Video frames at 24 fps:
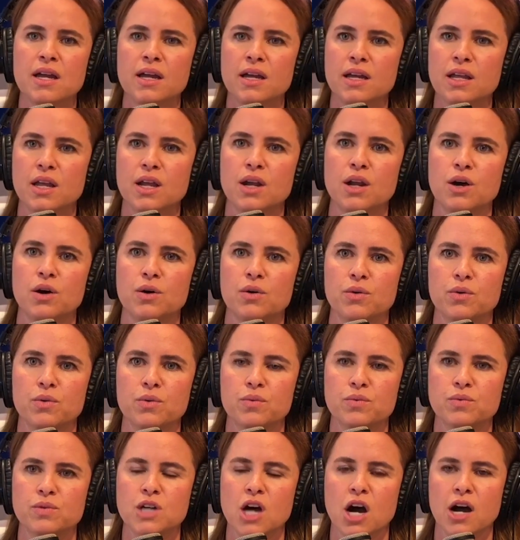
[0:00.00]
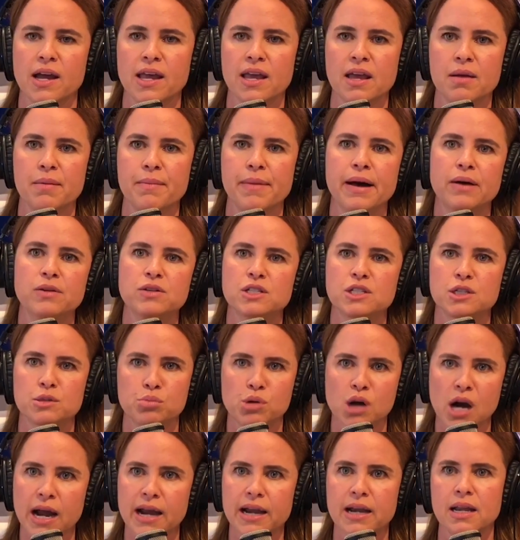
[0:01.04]
you know, talking about
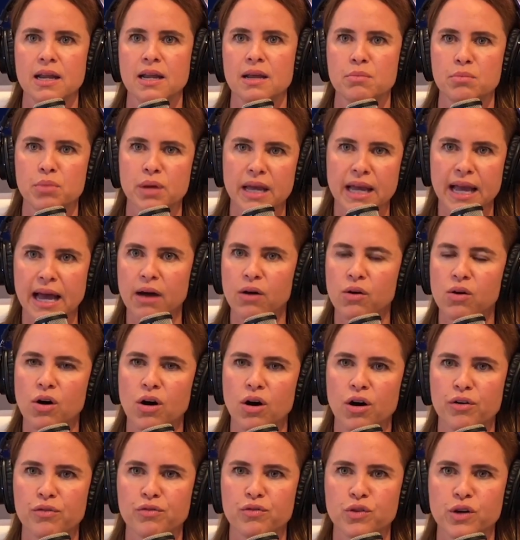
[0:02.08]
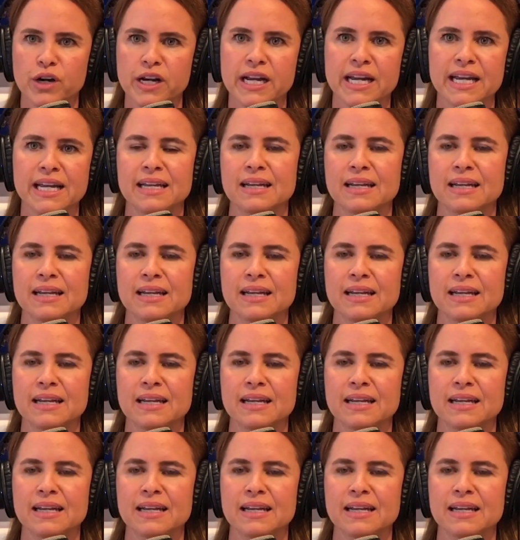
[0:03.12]
sobriety and being alcohol free.